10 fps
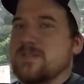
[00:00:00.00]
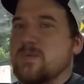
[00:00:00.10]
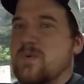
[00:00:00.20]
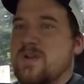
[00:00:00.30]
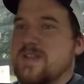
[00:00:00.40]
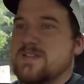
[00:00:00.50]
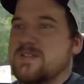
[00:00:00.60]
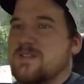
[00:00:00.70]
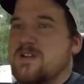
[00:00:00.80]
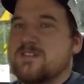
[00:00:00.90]
what is
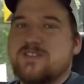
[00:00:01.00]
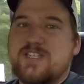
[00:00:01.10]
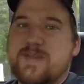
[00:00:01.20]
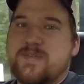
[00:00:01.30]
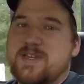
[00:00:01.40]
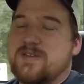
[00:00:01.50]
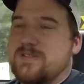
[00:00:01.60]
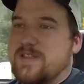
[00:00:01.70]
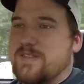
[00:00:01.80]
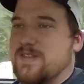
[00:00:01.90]
the longevity
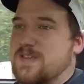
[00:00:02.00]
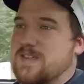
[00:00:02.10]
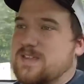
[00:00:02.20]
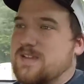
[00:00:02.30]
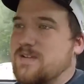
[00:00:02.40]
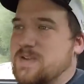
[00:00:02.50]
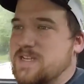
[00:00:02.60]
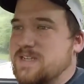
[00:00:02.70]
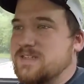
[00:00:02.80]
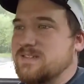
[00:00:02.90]
on that thing? I
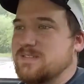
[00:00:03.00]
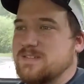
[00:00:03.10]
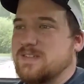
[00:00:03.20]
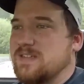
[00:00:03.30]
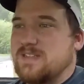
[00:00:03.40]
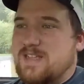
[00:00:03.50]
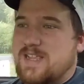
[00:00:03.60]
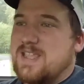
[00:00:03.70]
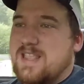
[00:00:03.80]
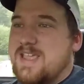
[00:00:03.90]
mean,
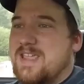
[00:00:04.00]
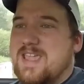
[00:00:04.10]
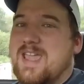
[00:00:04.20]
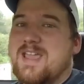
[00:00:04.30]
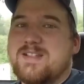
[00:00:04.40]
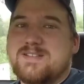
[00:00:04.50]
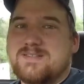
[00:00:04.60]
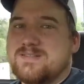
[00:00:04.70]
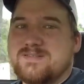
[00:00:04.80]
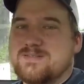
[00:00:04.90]
that thing can't
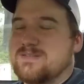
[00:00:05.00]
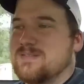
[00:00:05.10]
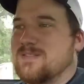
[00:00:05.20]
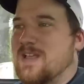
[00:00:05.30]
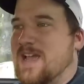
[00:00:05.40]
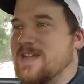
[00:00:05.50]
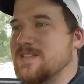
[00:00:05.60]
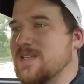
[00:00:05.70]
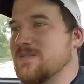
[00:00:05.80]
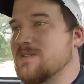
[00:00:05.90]

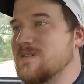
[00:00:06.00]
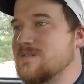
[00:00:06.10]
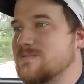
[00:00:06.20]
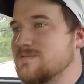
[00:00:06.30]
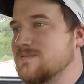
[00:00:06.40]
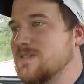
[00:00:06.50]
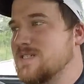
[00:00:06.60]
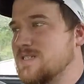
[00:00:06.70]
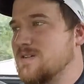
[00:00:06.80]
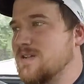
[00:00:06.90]
last too long.
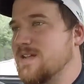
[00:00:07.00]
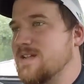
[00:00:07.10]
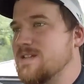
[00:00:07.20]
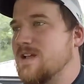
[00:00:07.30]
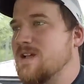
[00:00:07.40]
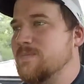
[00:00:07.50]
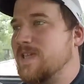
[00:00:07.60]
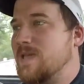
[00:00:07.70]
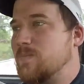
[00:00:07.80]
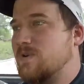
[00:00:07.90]
And then the
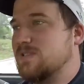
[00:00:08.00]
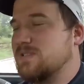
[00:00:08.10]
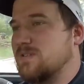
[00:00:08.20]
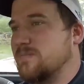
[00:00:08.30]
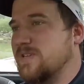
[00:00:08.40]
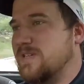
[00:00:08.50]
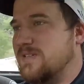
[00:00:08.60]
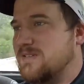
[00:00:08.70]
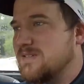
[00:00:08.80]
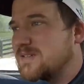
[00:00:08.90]
upkeep on it's going to be
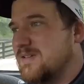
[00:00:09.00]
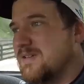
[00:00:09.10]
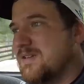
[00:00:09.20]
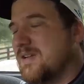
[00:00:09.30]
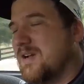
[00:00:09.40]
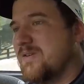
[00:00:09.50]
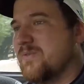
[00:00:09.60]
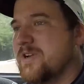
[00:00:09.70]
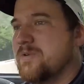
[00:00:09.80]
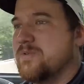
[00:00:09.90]

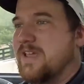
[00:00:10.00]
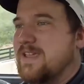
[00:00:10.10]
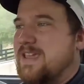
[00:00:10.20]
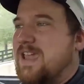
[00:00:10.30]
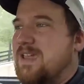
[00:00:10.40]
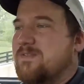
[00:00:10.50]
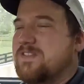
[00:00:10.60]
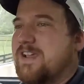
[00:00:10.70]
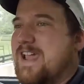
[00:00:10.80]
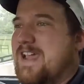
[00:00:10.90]
unreal with that
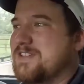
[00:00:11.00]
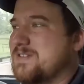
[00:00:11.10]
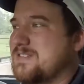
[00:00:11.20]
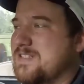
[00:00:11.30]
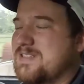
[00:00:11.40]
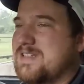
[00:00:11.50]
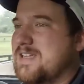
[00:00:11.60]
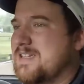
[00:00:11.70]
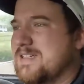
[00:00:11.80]
canvas hatch on that thing.